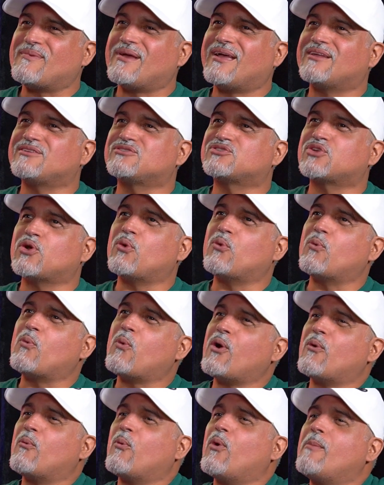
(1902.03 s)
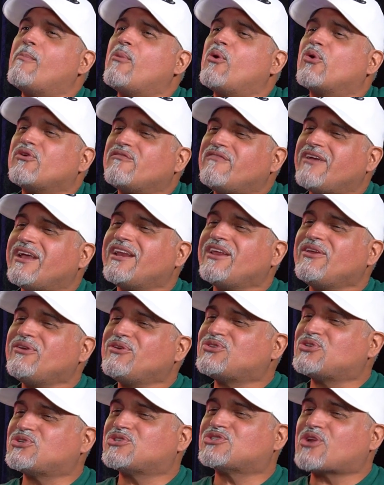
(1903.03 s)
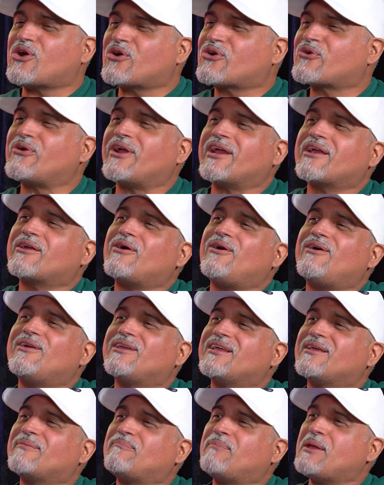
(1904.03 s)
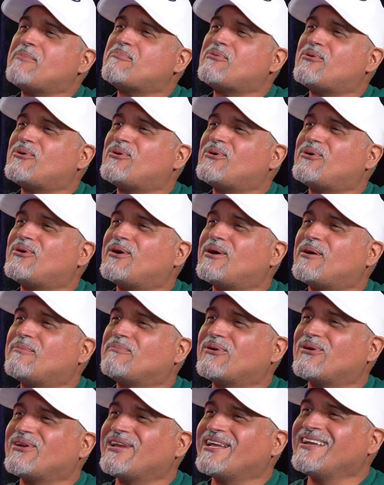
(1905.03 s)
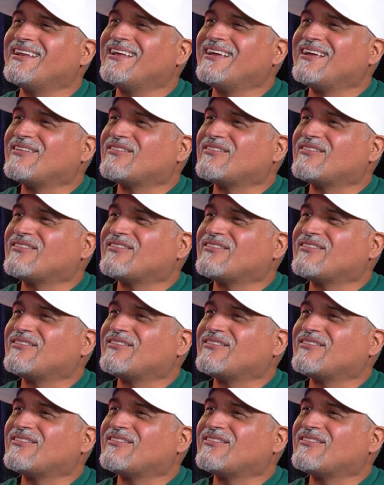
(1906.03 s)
man. So what motivated you to start crank calling people, Piolín?